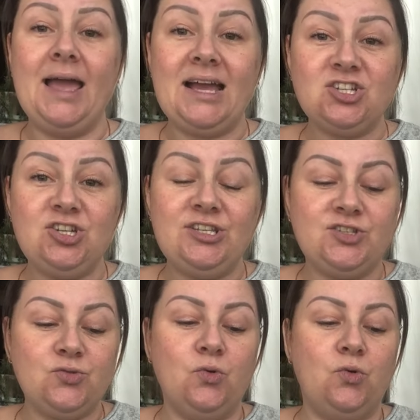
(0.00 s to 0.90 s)
I actually
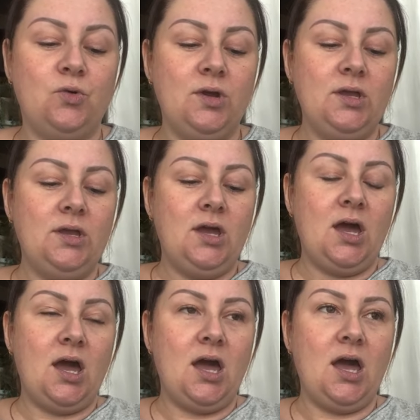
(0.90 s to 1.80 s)
saw
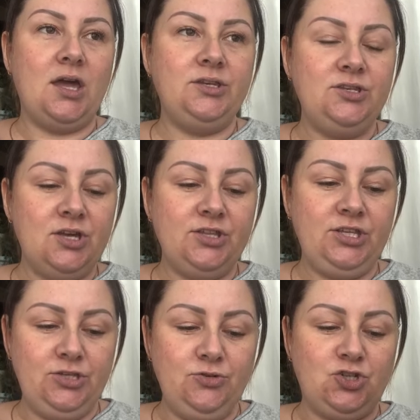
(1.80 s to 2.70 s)
another
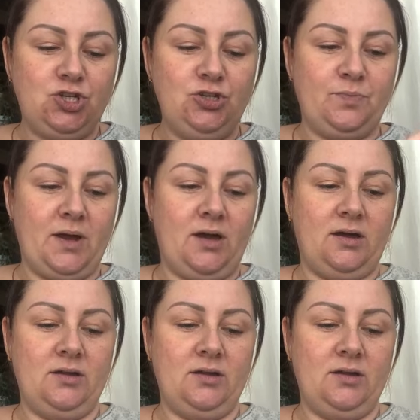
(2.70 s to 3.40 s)
YouTuber,